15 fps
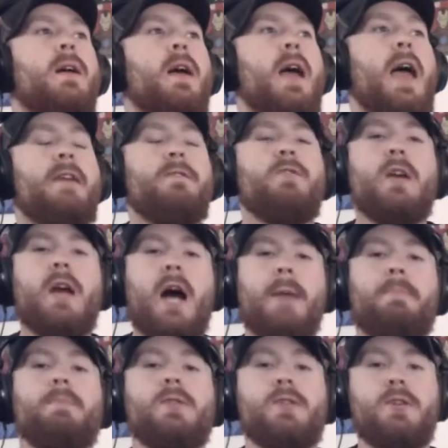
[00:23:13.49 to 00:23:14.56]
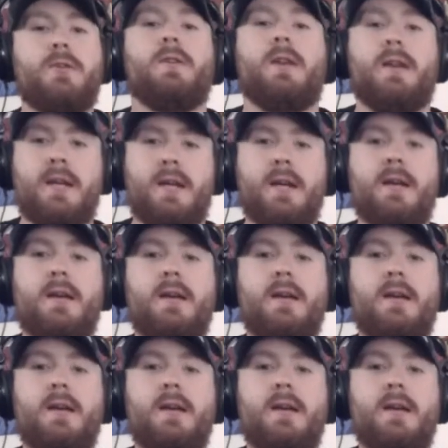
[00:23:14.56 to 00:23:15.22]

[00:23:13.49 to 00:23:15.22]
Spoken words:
every opportunity.